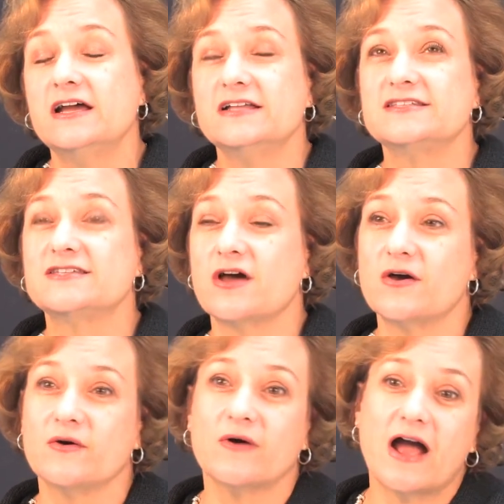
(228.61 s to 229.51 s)
And
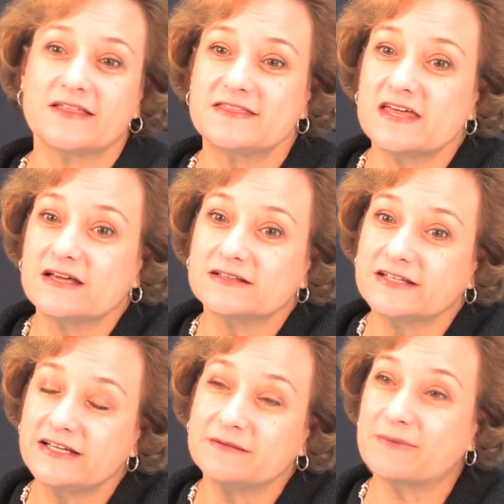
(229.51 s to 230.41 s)
so I think
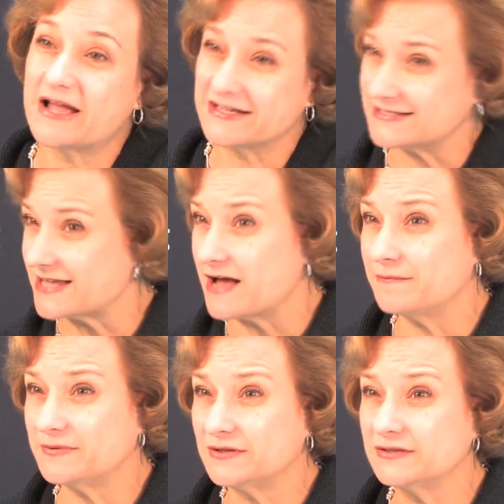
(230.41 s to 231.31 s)
leading by
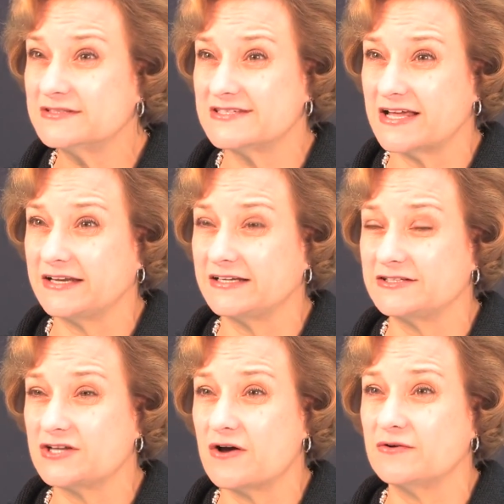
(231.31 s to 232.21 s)
example, setting a
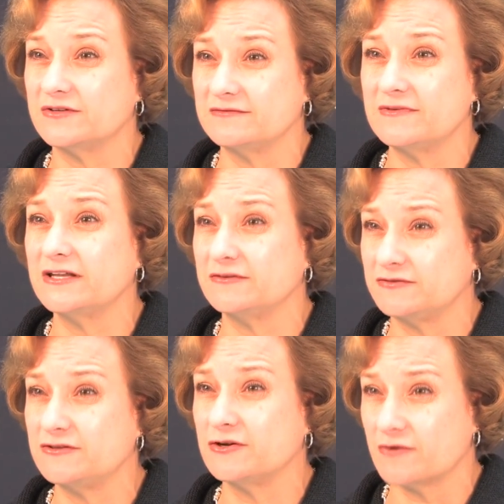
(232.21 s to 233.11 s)
tone in
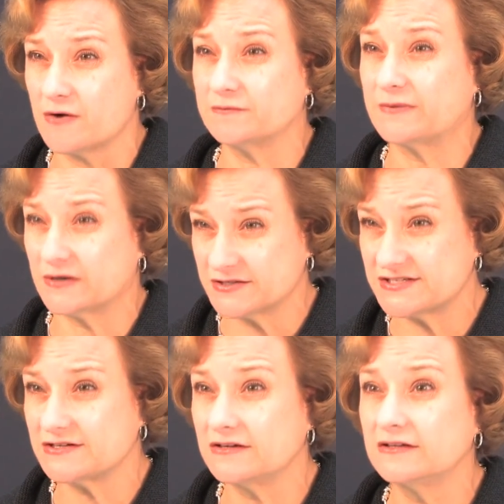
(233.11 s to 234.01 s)
your own
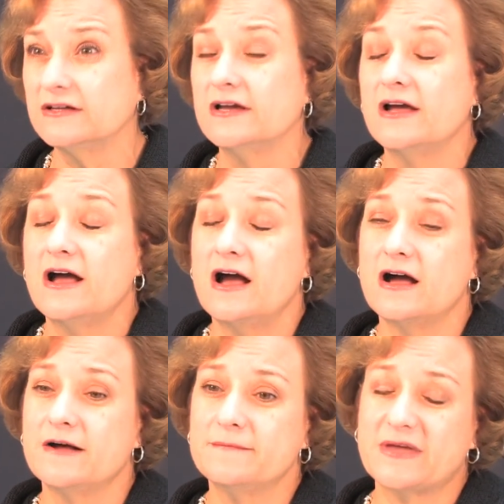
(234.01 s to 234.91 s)
personal
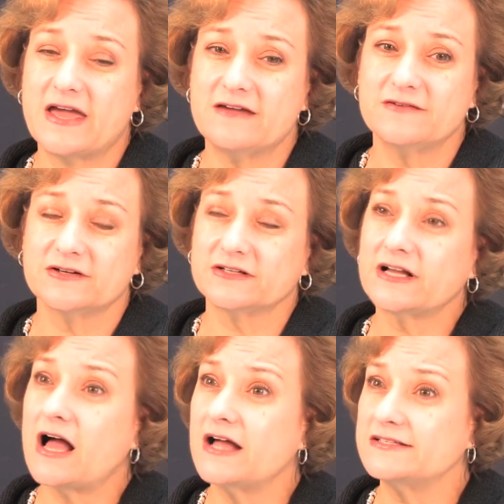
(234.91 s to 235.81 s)
behavior and
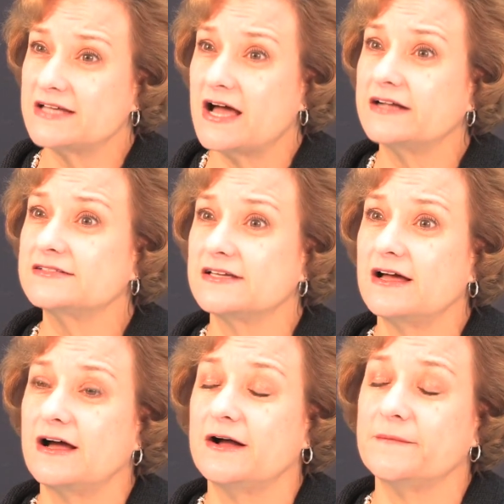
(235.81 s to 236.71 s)
conduct,
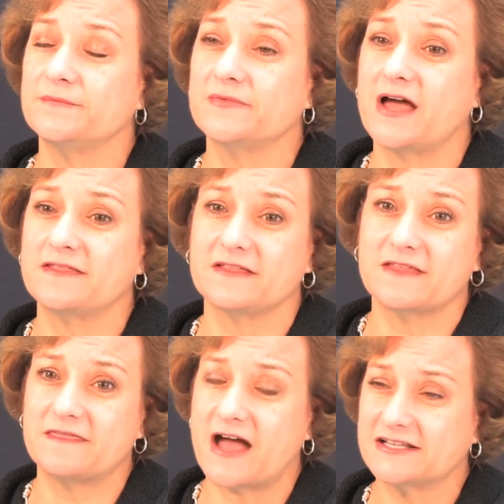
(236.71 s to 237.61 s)
I think
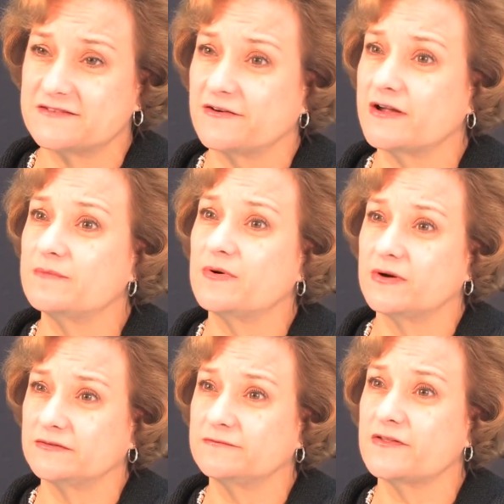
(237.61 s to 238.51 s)
that that's very
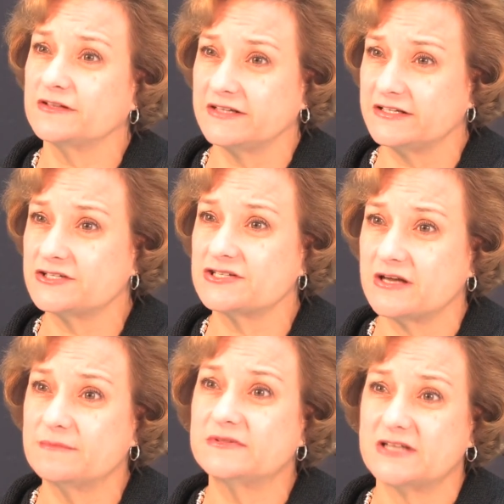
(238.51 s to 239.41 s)
important for the
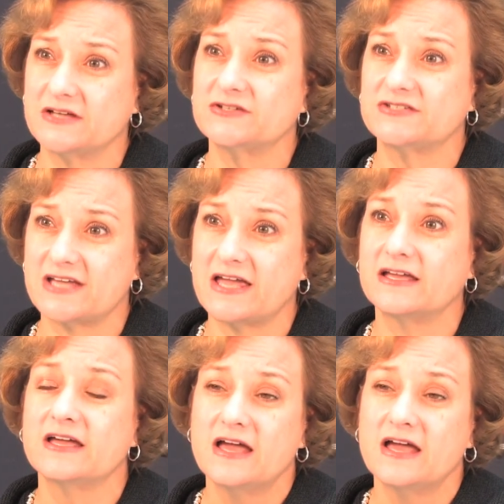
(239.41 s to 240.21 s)
leadership to undertake.